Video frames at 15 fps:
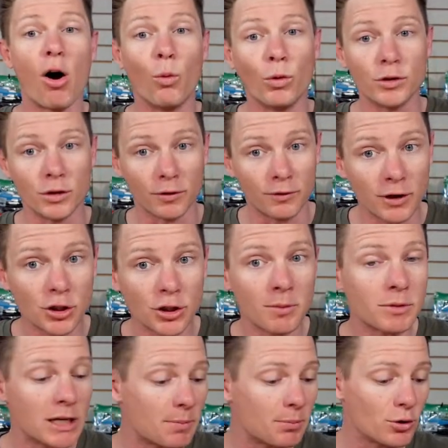When you're
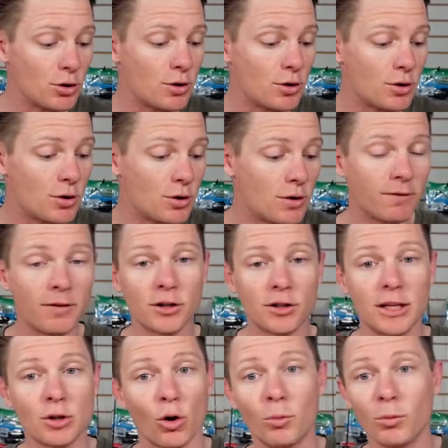fishing them deeper, you can
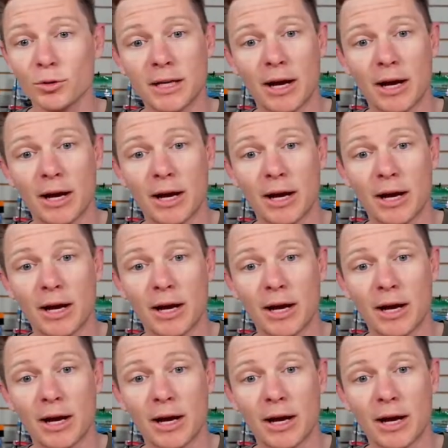fish these